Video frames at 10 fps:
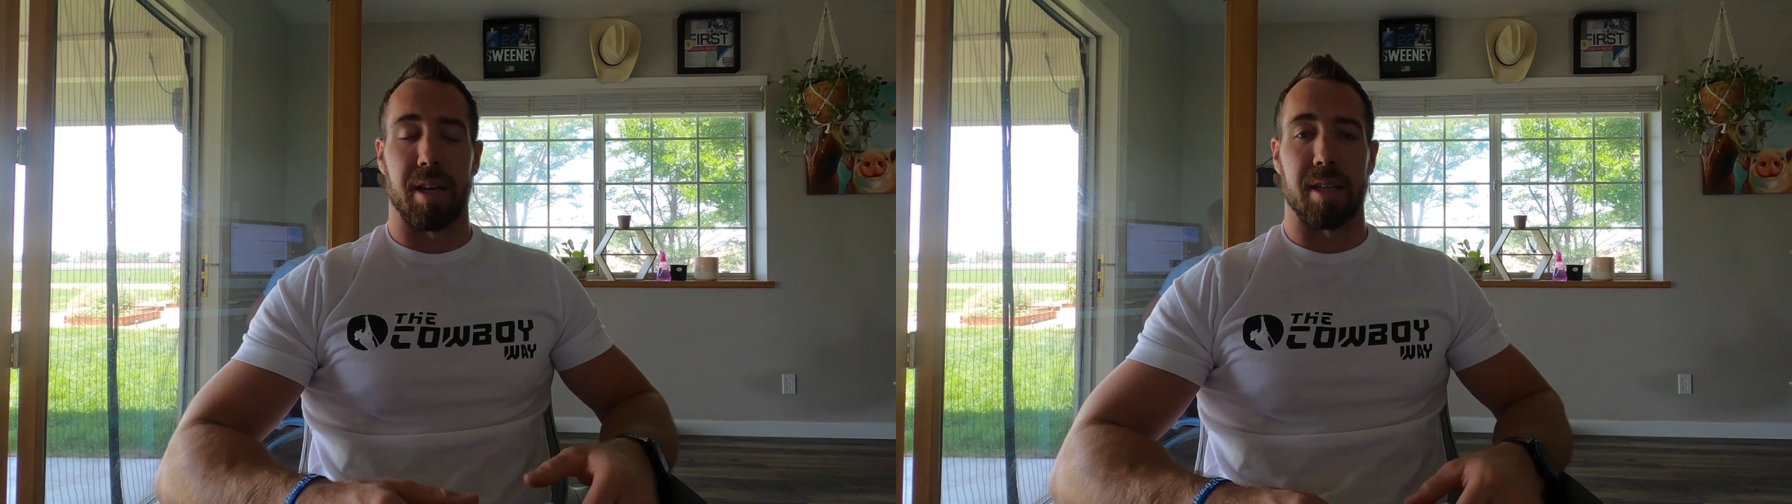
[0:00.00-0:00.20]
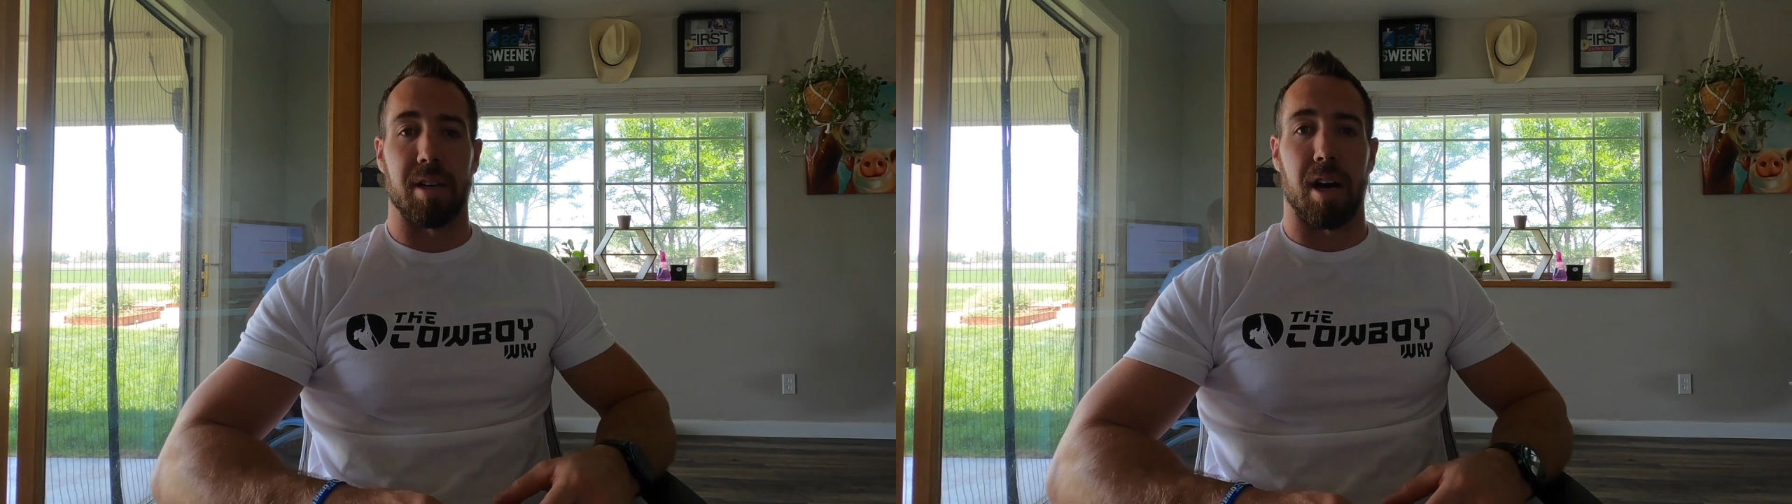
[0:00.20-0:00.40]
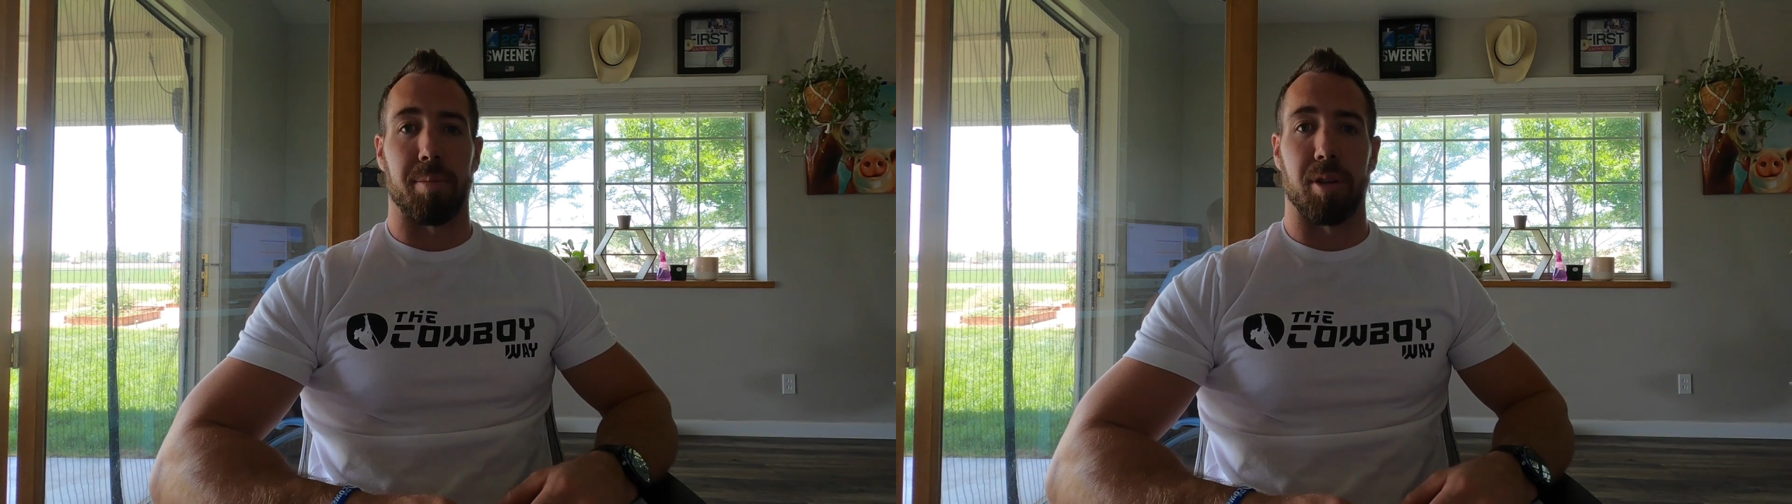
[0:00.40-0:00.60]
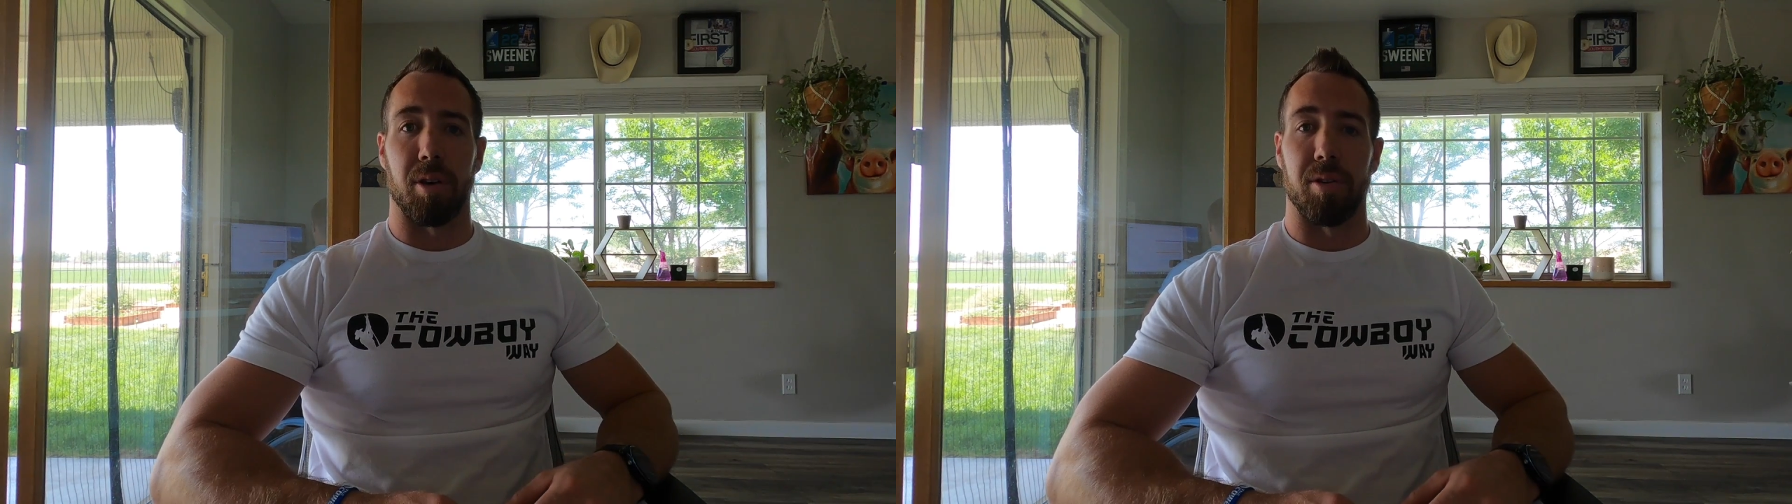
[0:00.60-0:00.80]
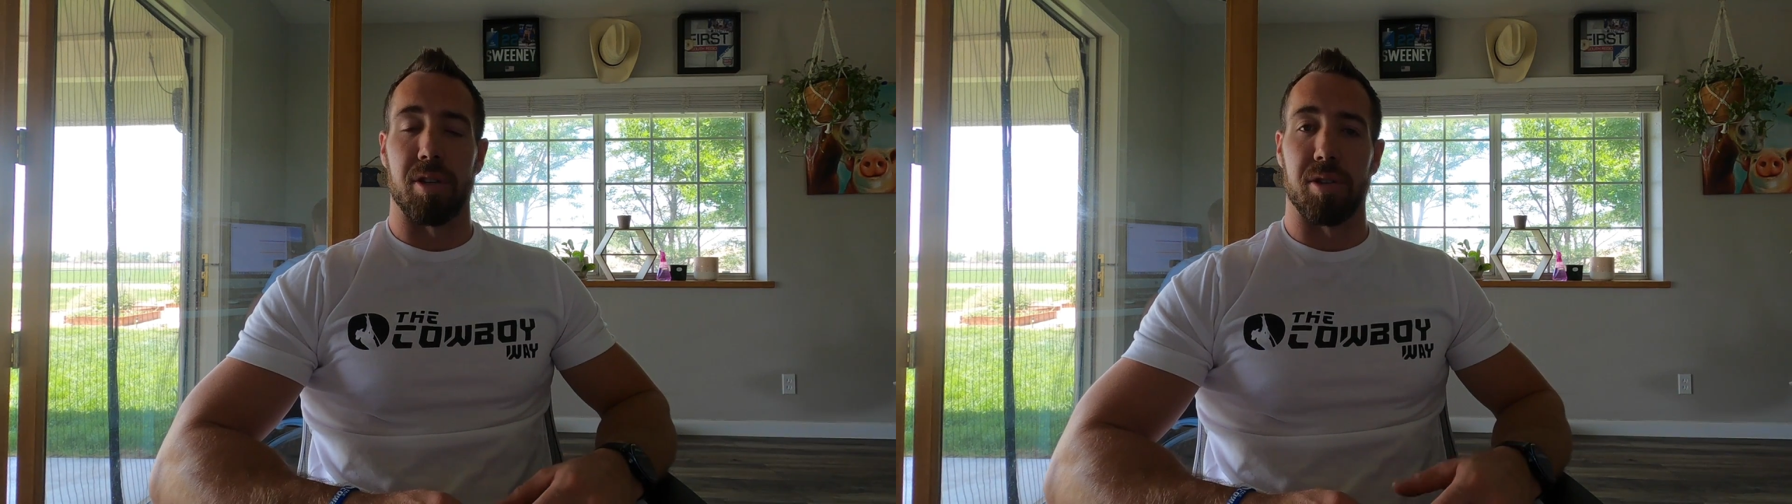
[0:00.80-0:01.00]
that top
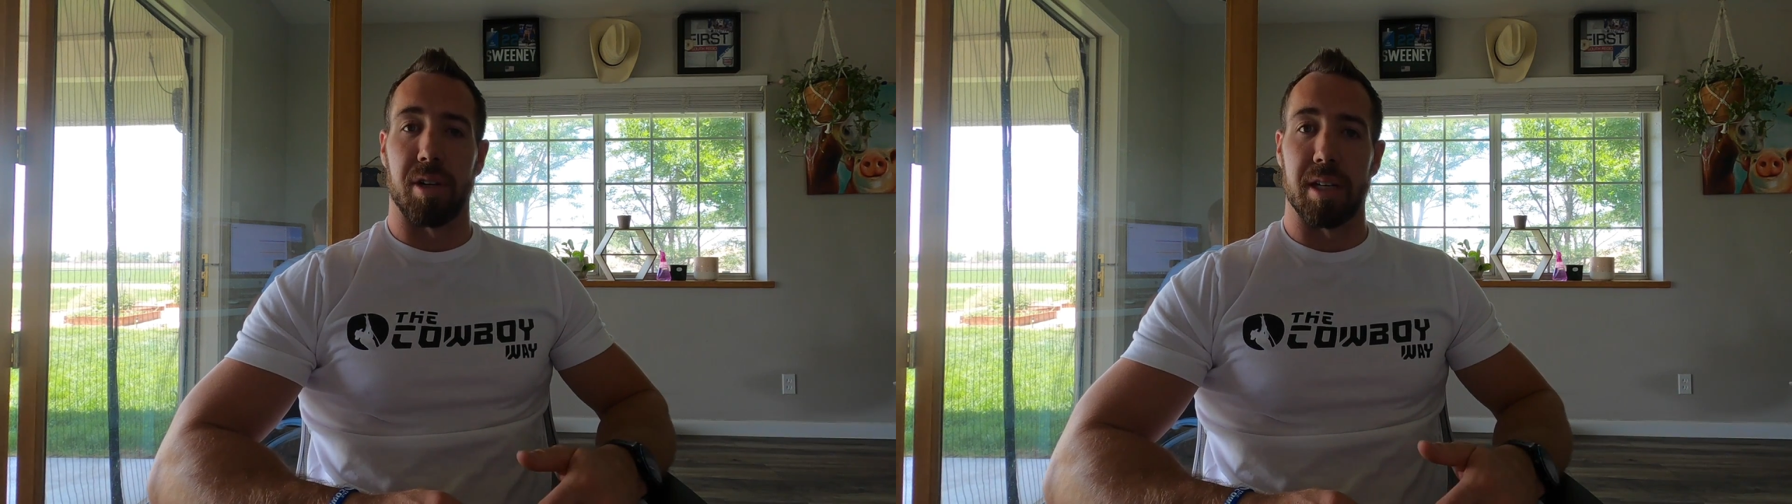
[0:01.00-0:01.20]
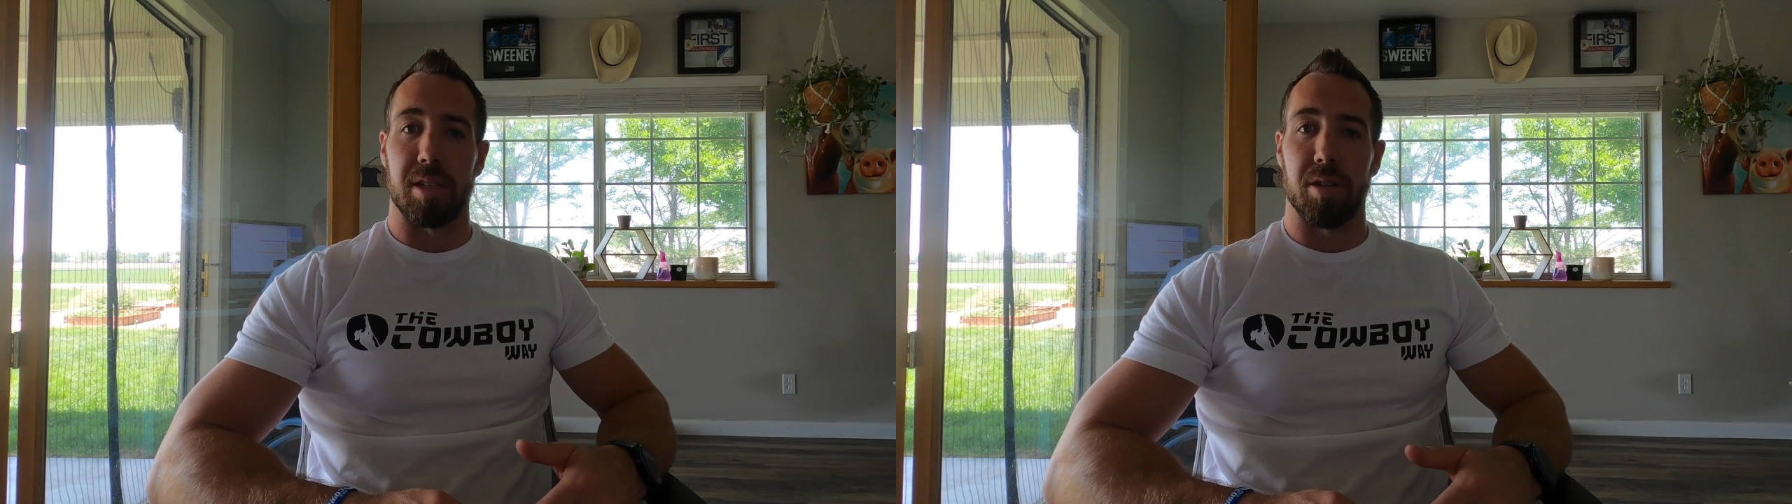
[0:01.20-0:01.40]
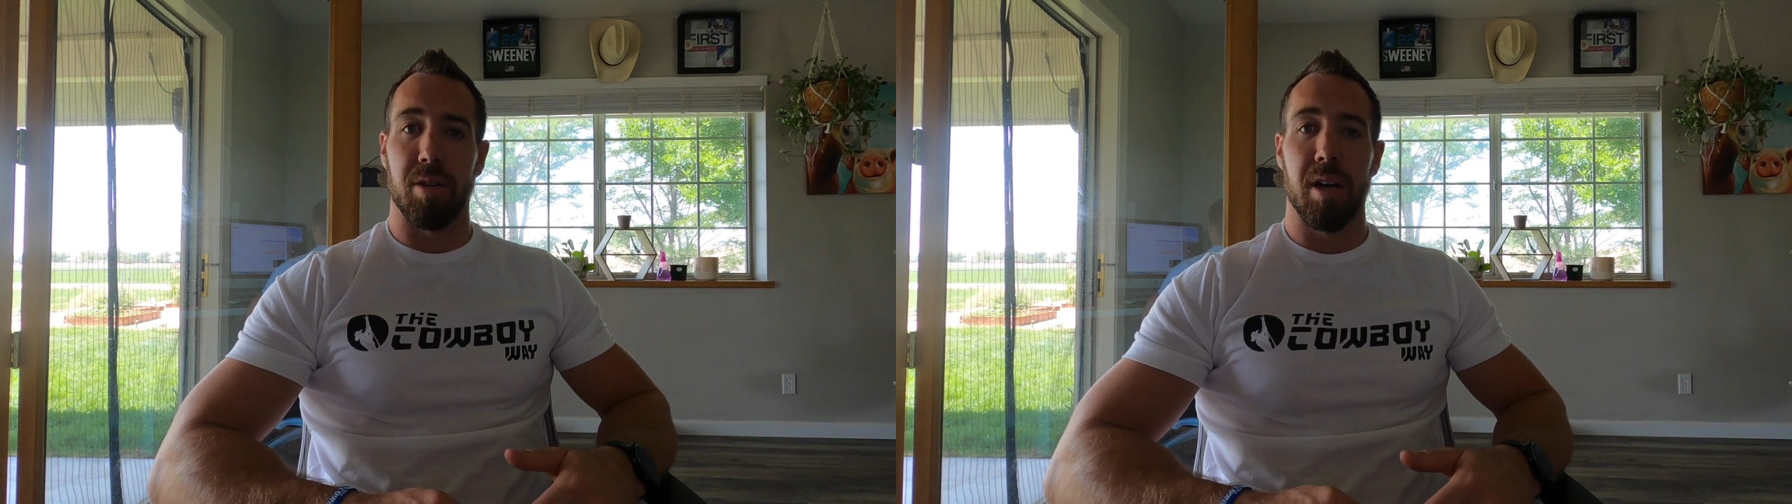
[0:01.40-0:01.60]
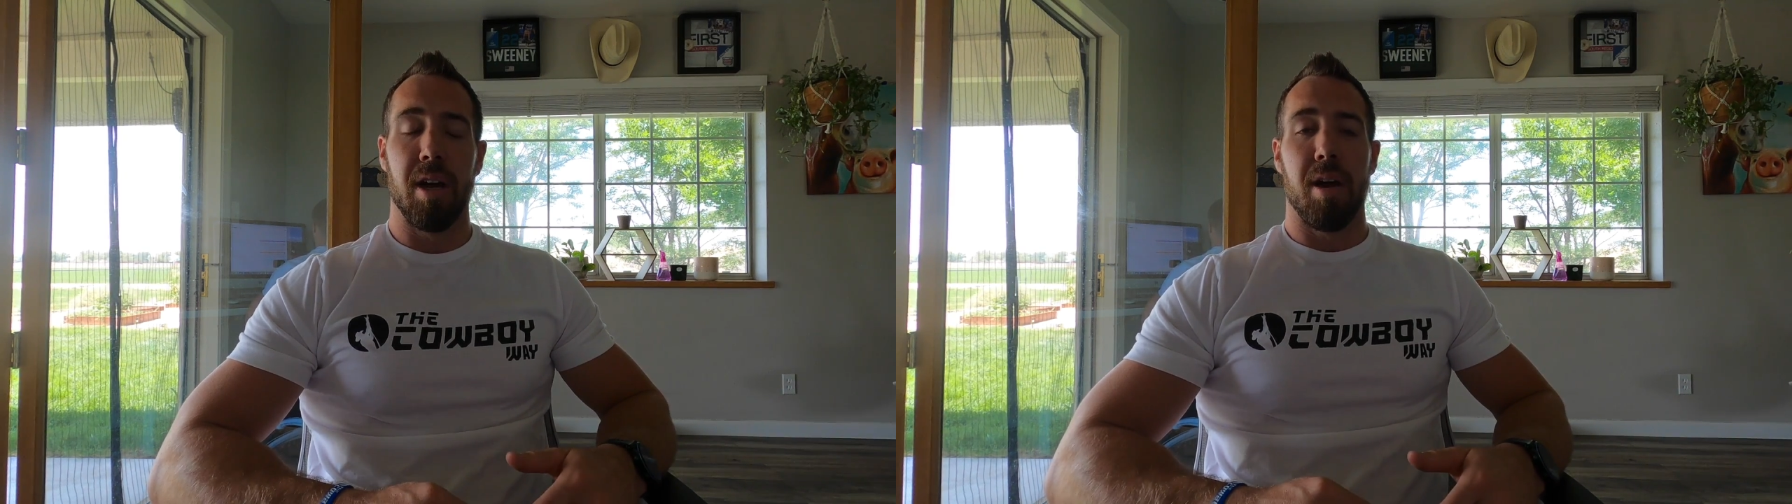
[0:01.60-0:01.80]
load that you get to.